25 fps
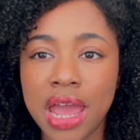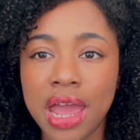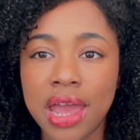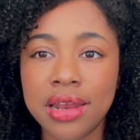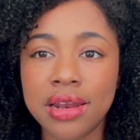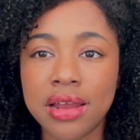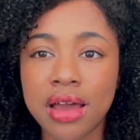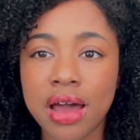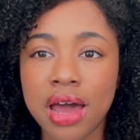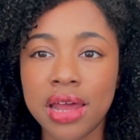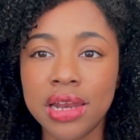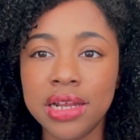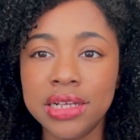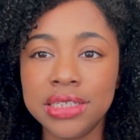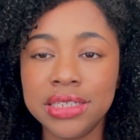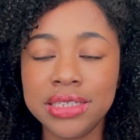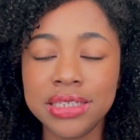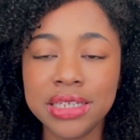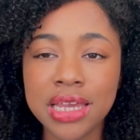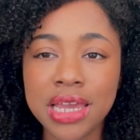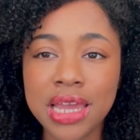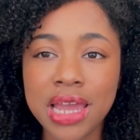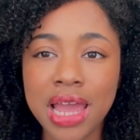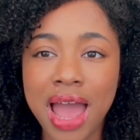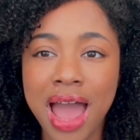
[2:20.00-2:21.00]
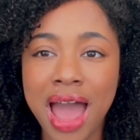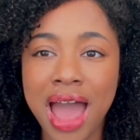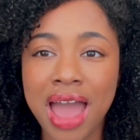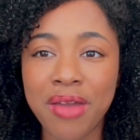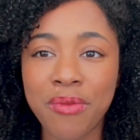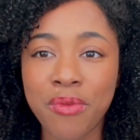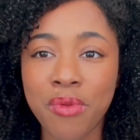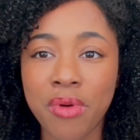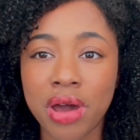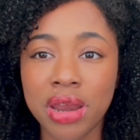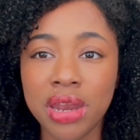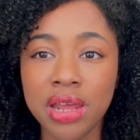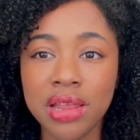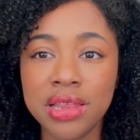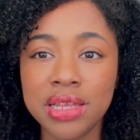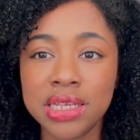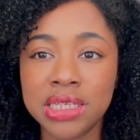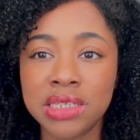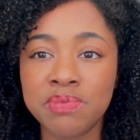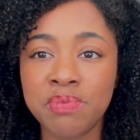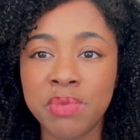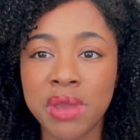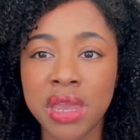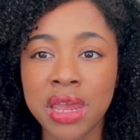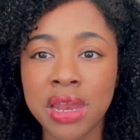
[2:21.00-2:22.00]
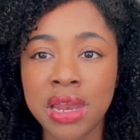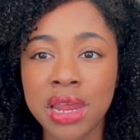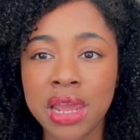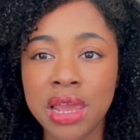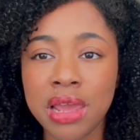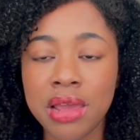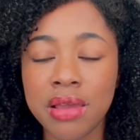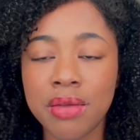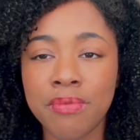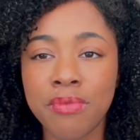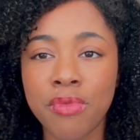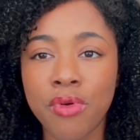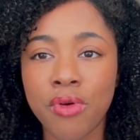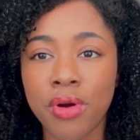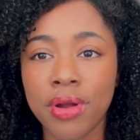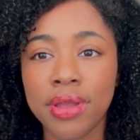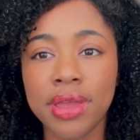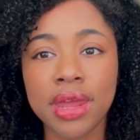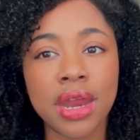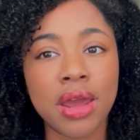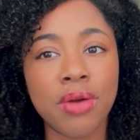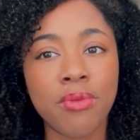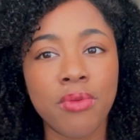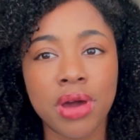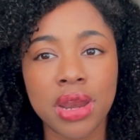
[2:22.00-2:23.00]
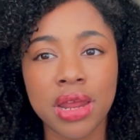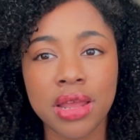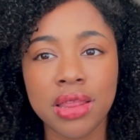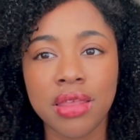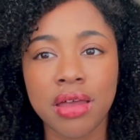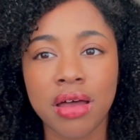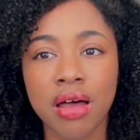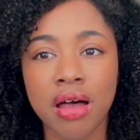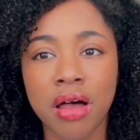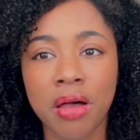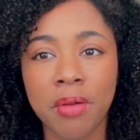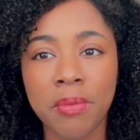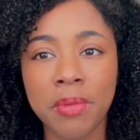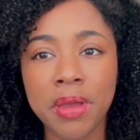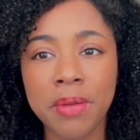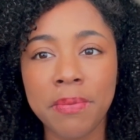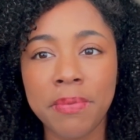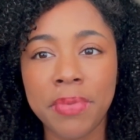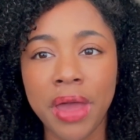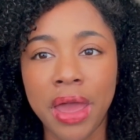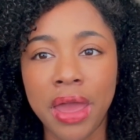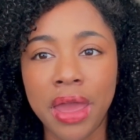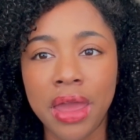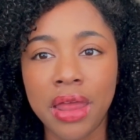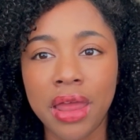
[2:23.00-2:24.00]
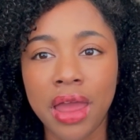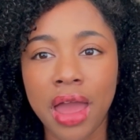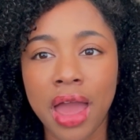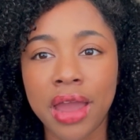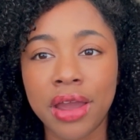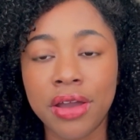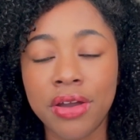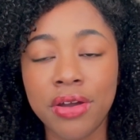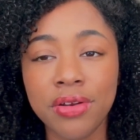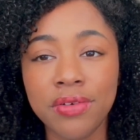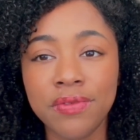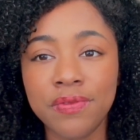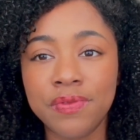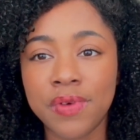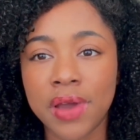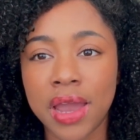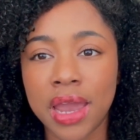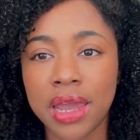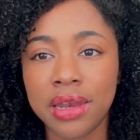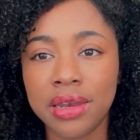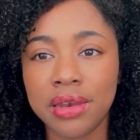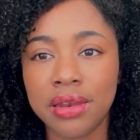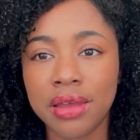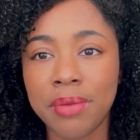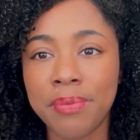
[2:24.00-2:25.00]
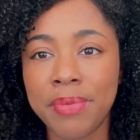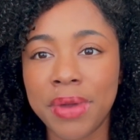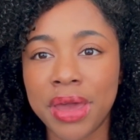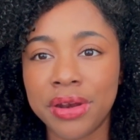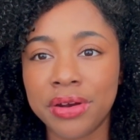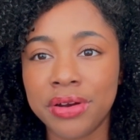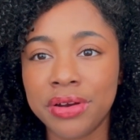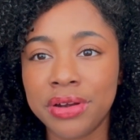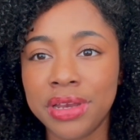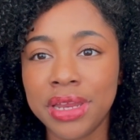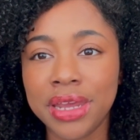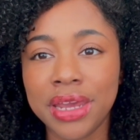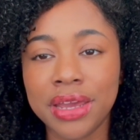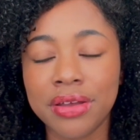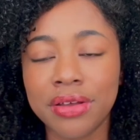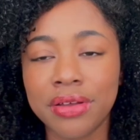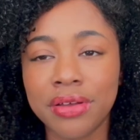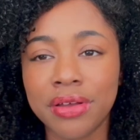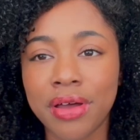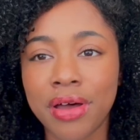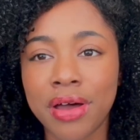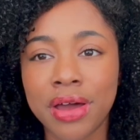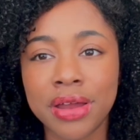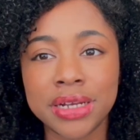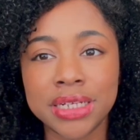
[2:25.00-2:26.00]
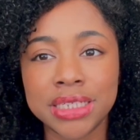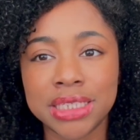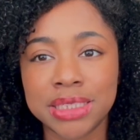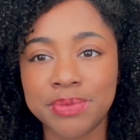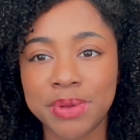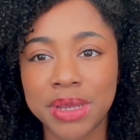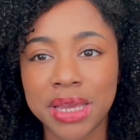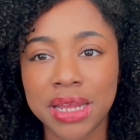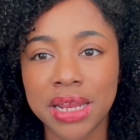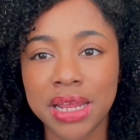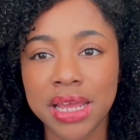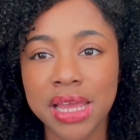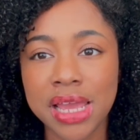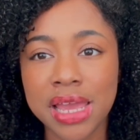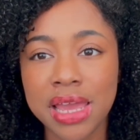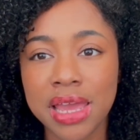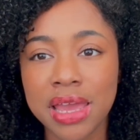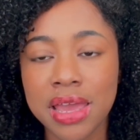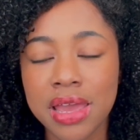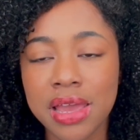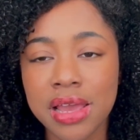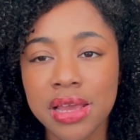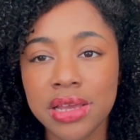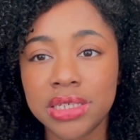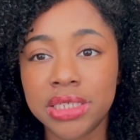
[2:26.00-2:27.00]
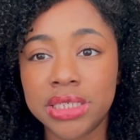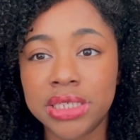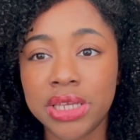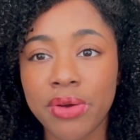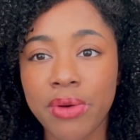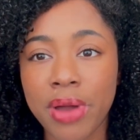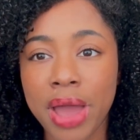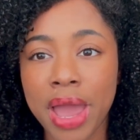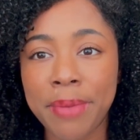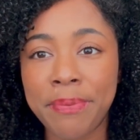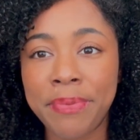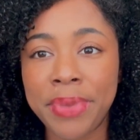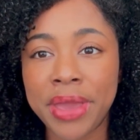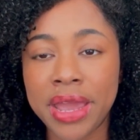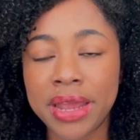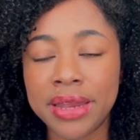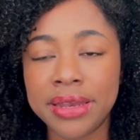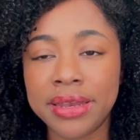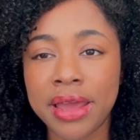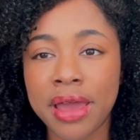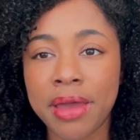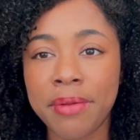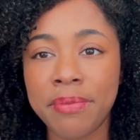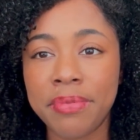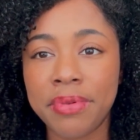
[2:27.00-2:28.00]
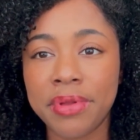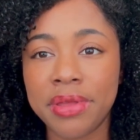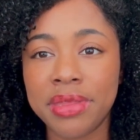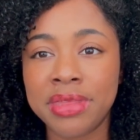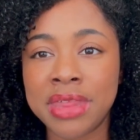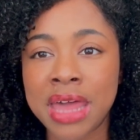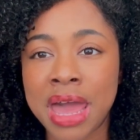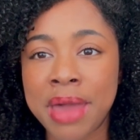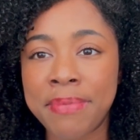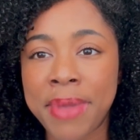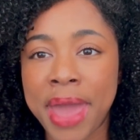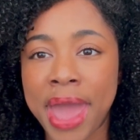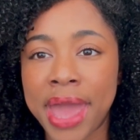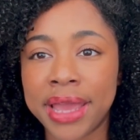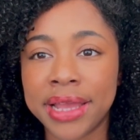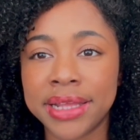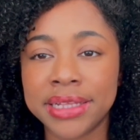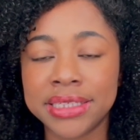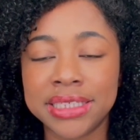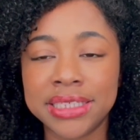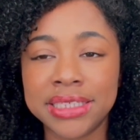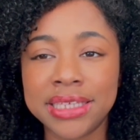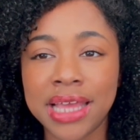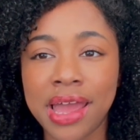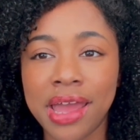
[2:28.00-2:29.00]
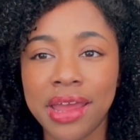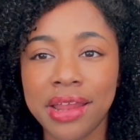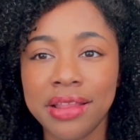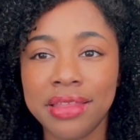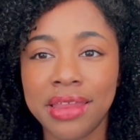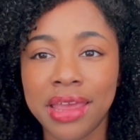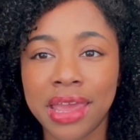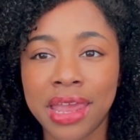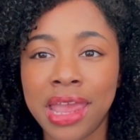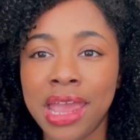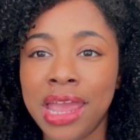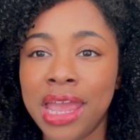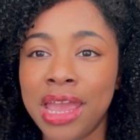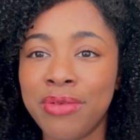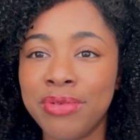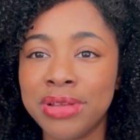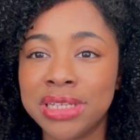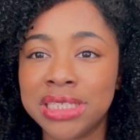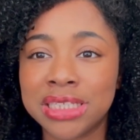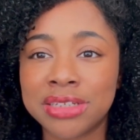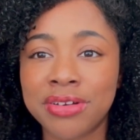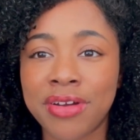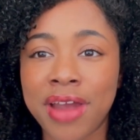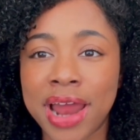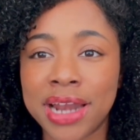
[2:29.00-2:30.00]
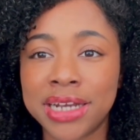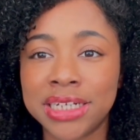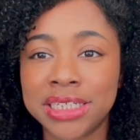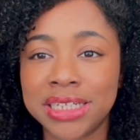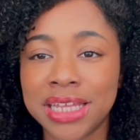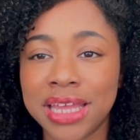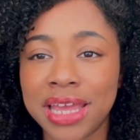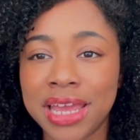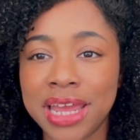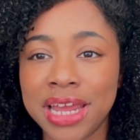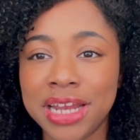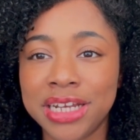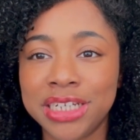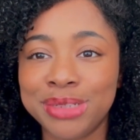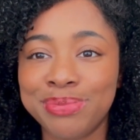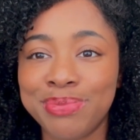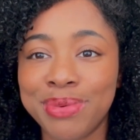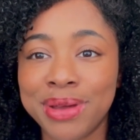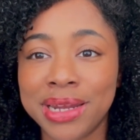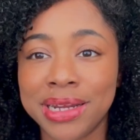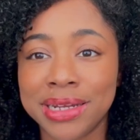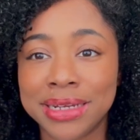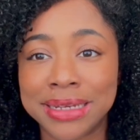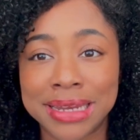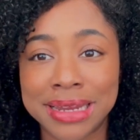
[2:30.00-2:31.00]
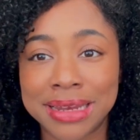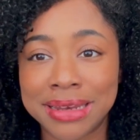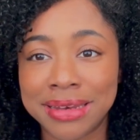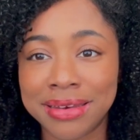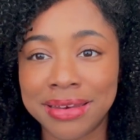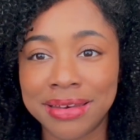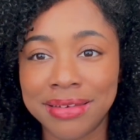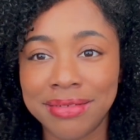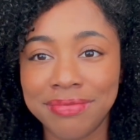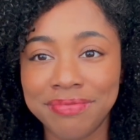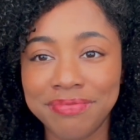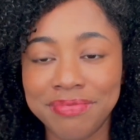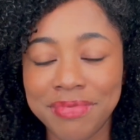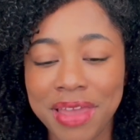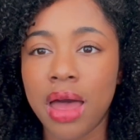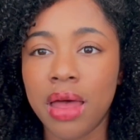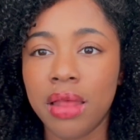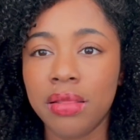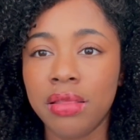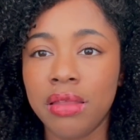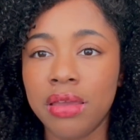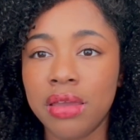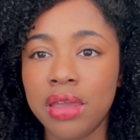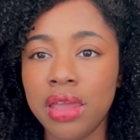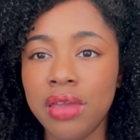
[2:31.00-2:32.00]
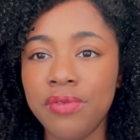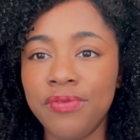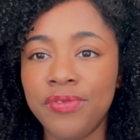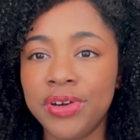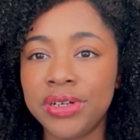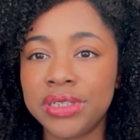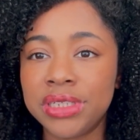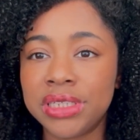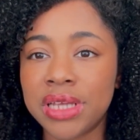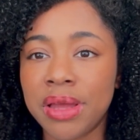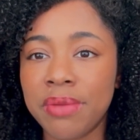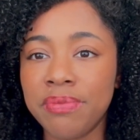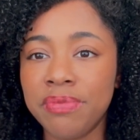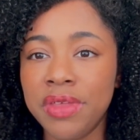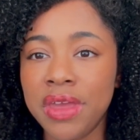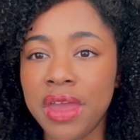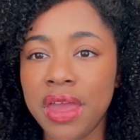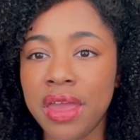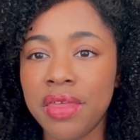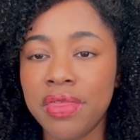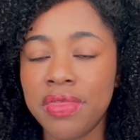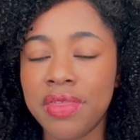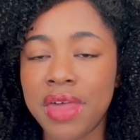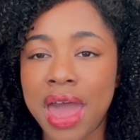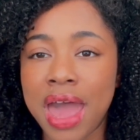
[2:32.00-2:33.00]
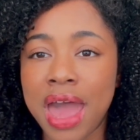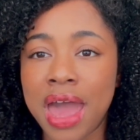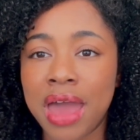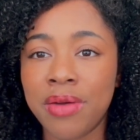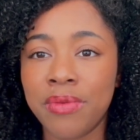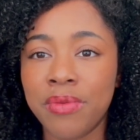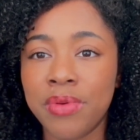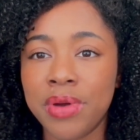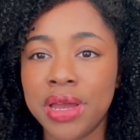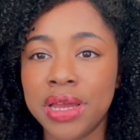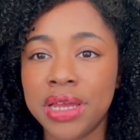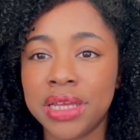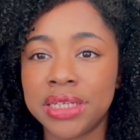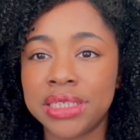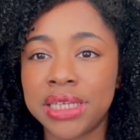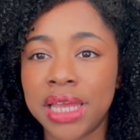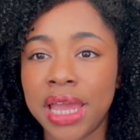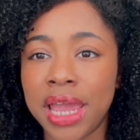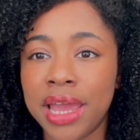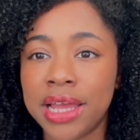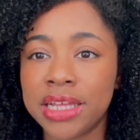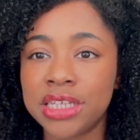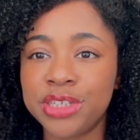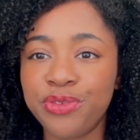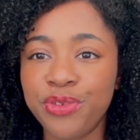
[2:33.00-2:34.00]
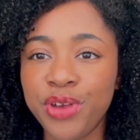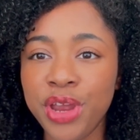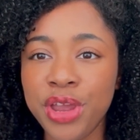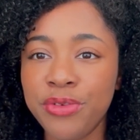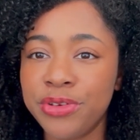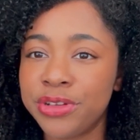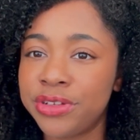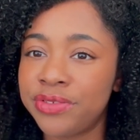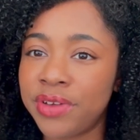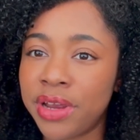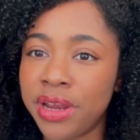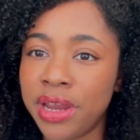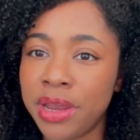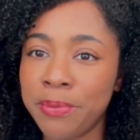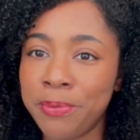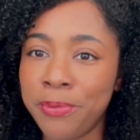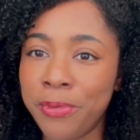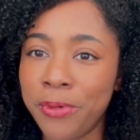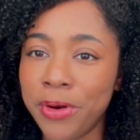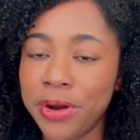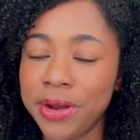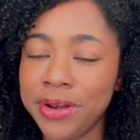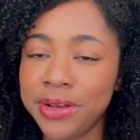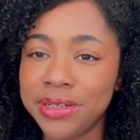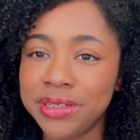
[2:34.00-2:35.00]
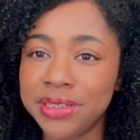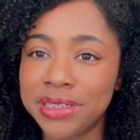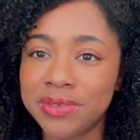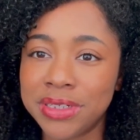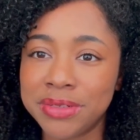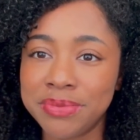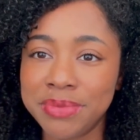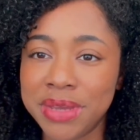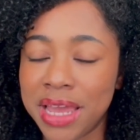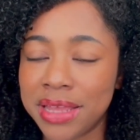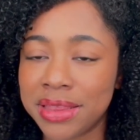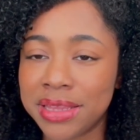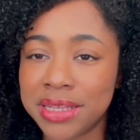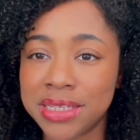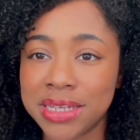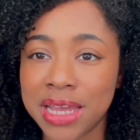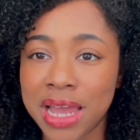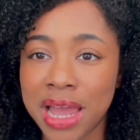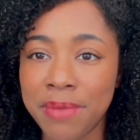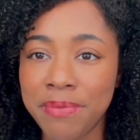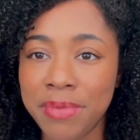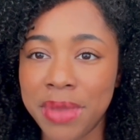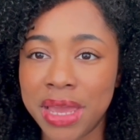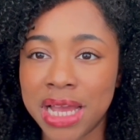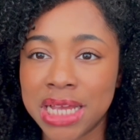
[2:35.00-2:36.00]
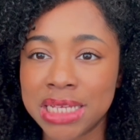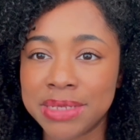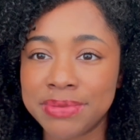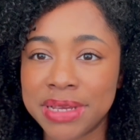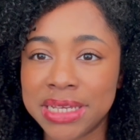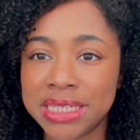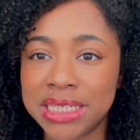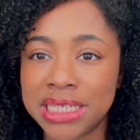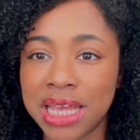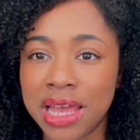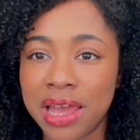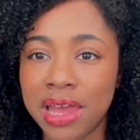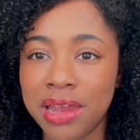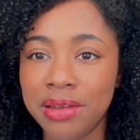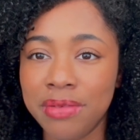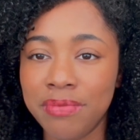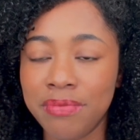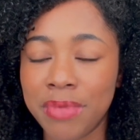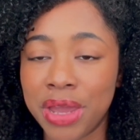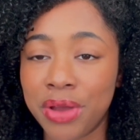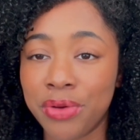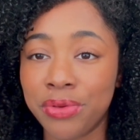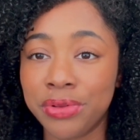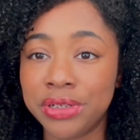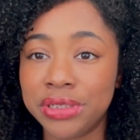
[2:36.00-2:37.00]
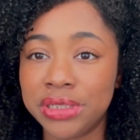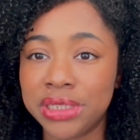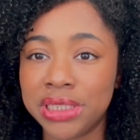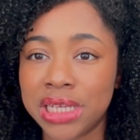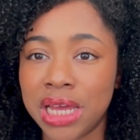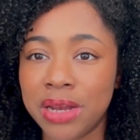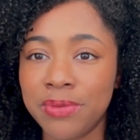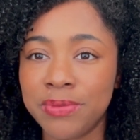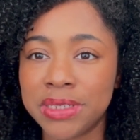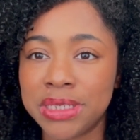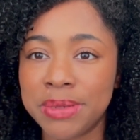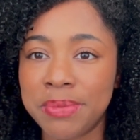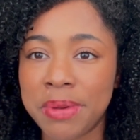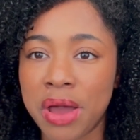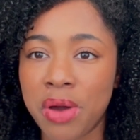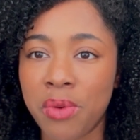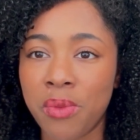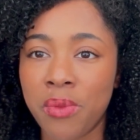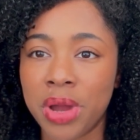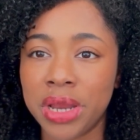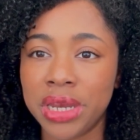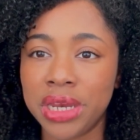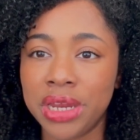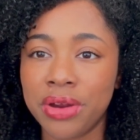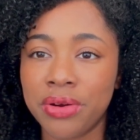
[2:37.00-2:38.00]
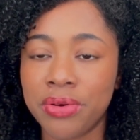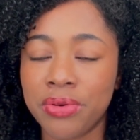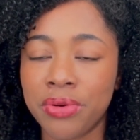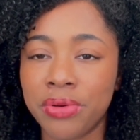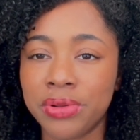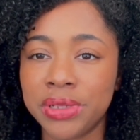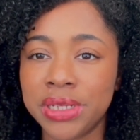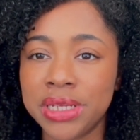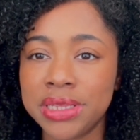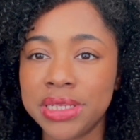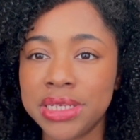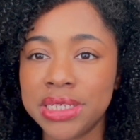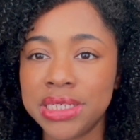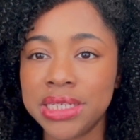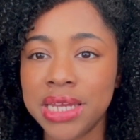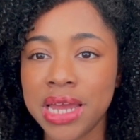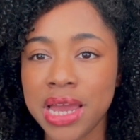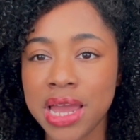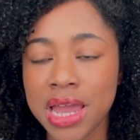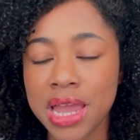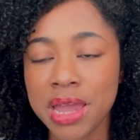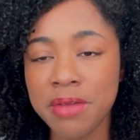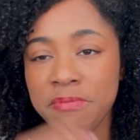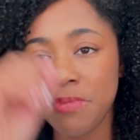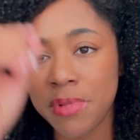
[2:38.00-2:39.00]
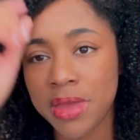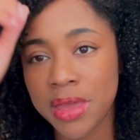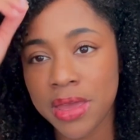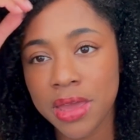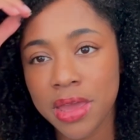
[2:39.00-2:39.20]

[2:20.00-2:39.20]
and honestly, I wanted the Speedy more than I wanted the Alma, but I couldn't find a better deal on a Speedy, so I picked up that bag instead, thinking it would scratch the itch, but it didn't. Looking for something that was hands-free was very important to me at the time because my older son was about 1 year old at this time.